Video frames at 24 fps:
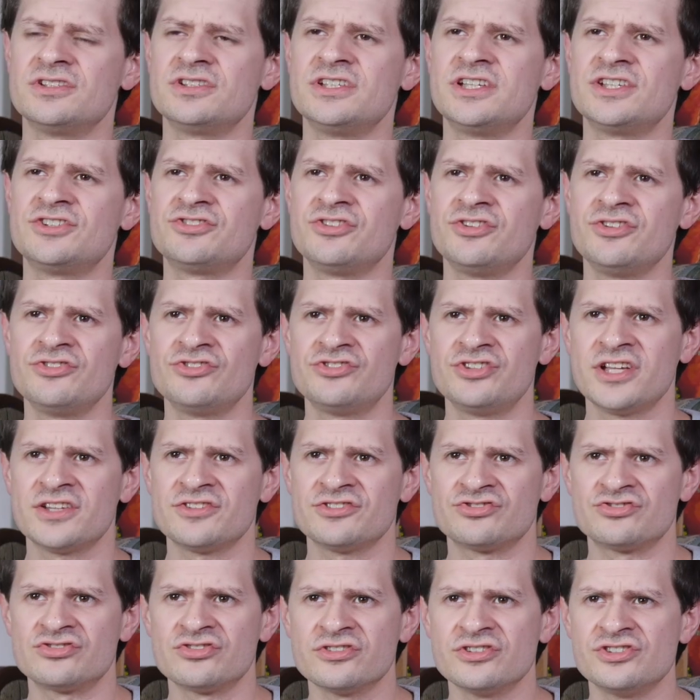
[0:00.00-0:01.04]
Yeah, so you can see how
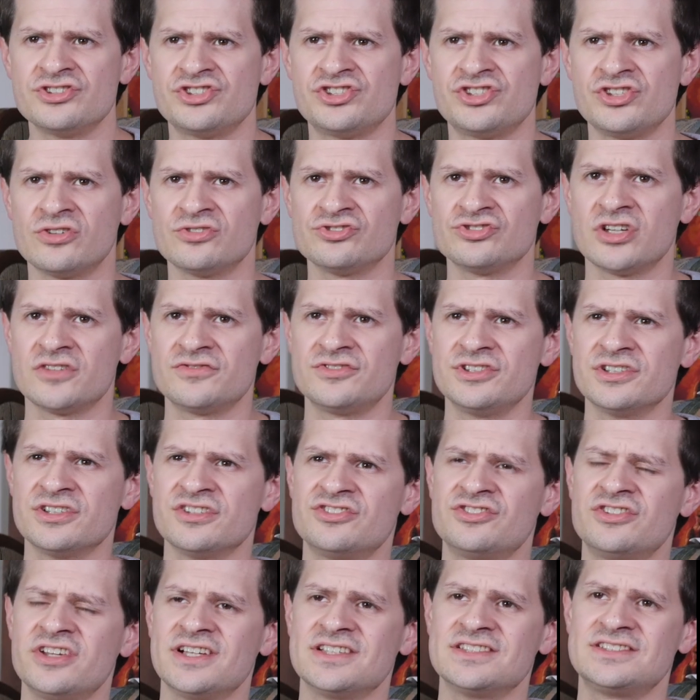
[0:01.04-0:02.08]
this really shows off the
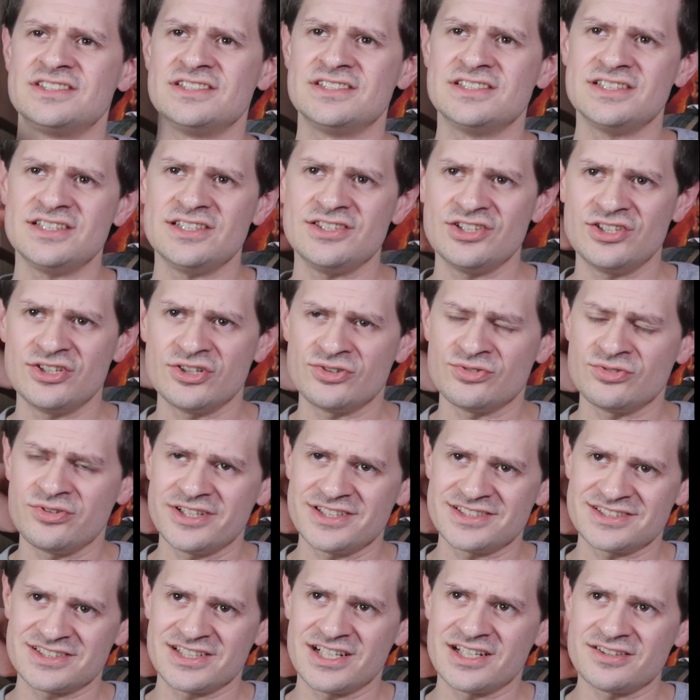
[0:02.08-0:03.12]
Sega CD. You know, like
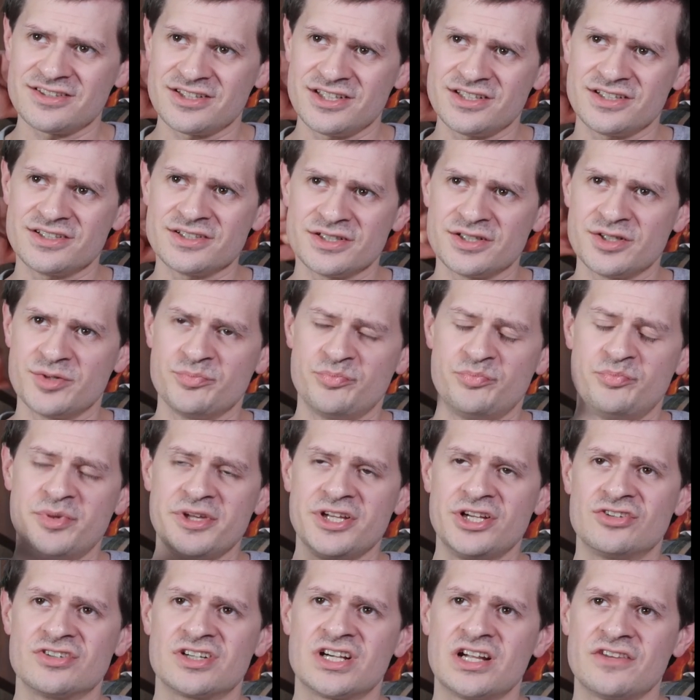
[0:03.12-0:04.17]
it's got like
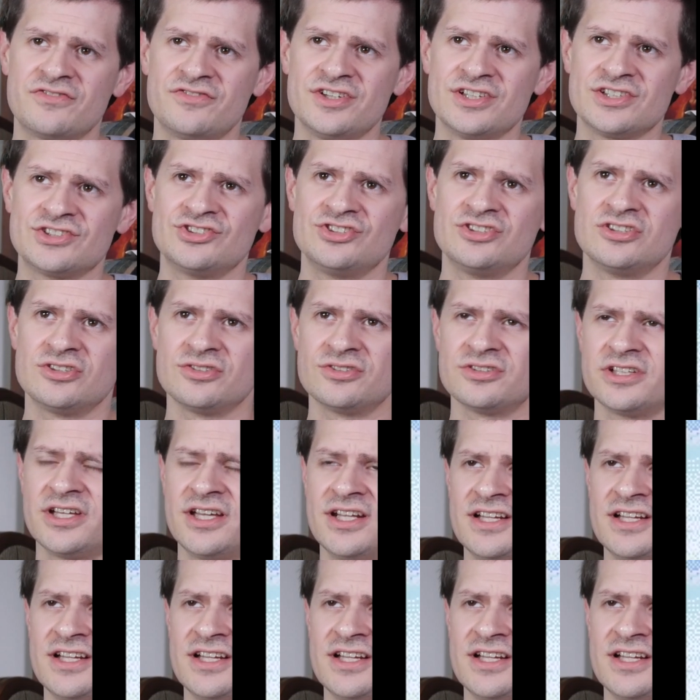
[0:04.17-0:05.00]
big graphics, you know, and